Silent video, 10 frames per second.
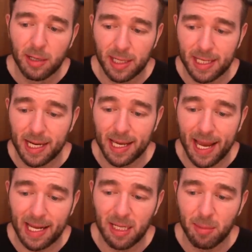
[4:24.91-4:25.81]
containing
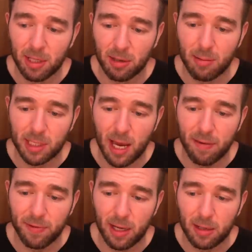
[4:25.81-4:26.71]
80 milligrams
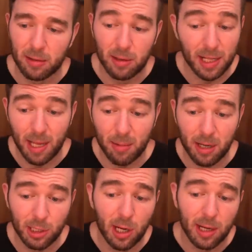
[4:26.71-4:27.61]
caffeine, not that much,